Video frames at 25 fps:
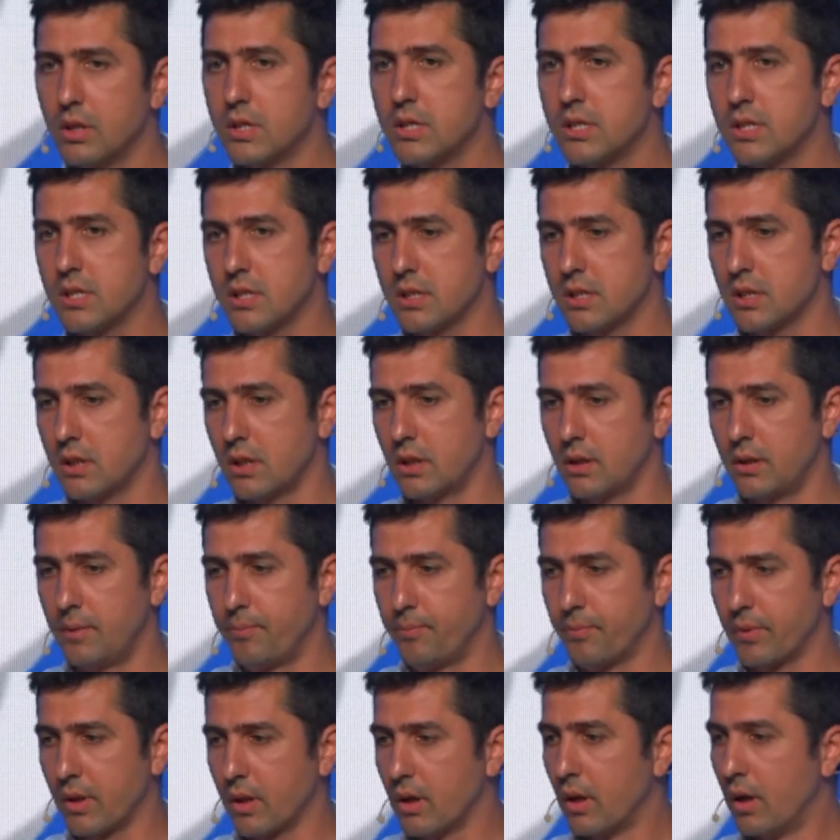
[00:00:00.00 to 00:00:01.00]
It's
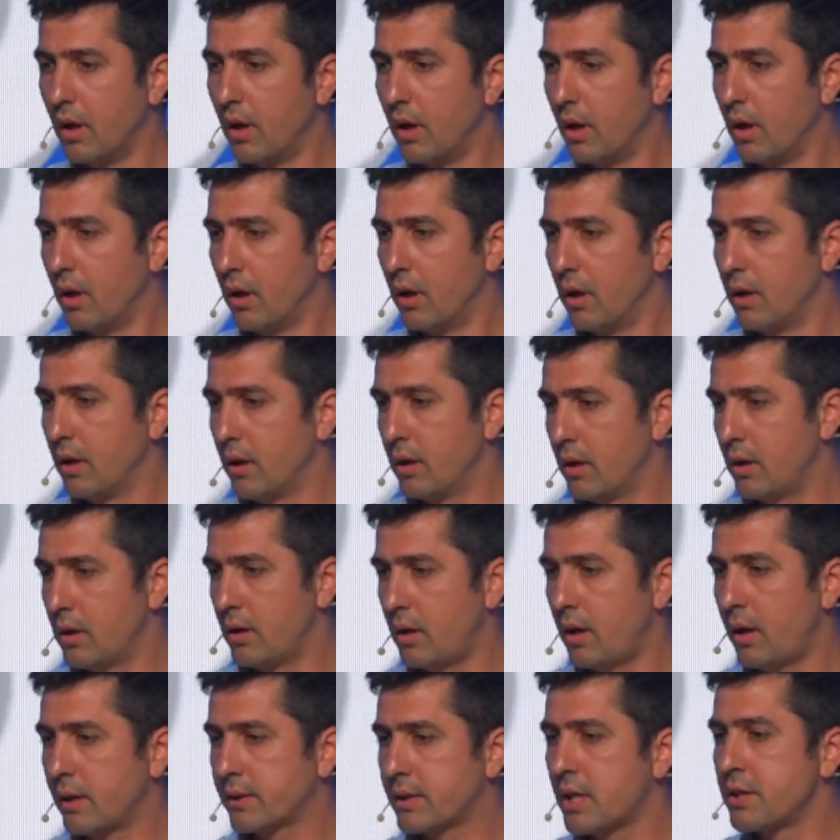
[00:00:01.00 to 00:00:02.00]

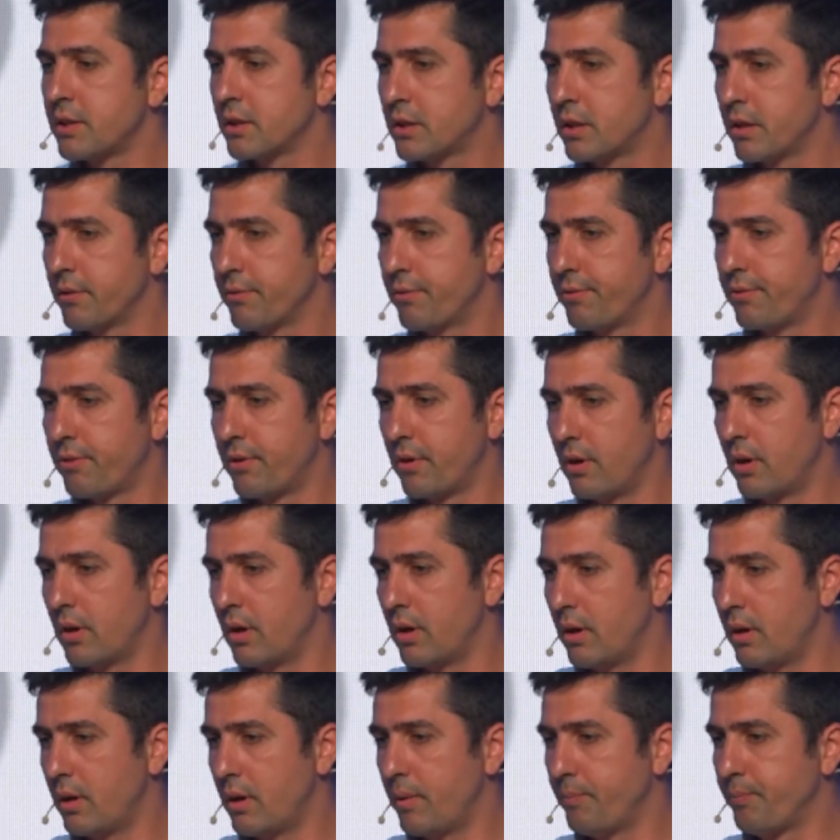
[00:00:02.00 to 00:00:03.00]
alternative
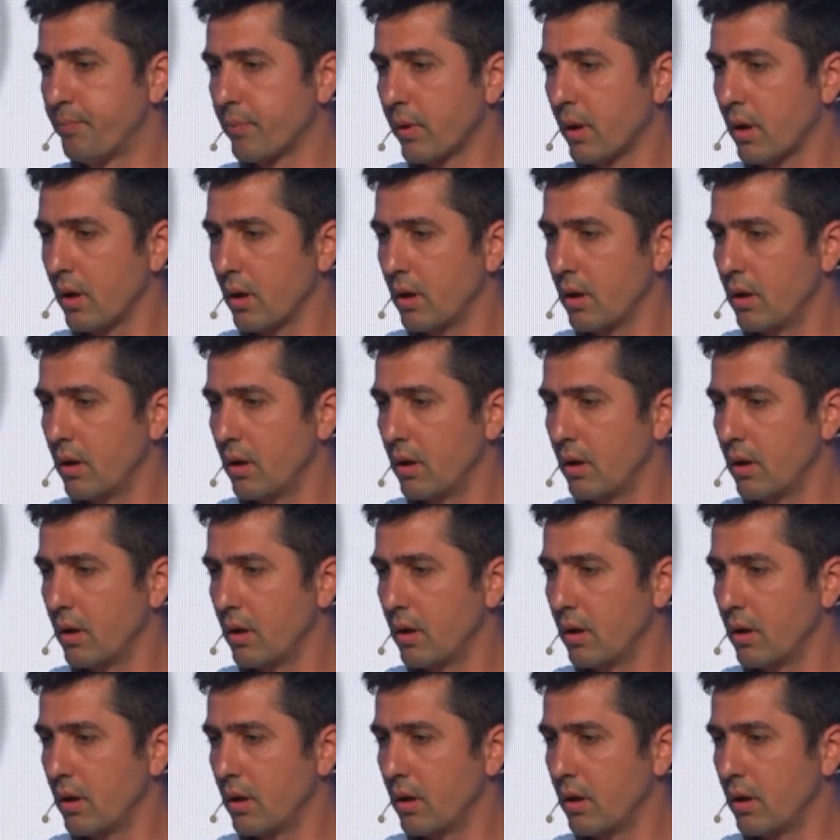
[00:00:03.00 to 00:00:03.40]
for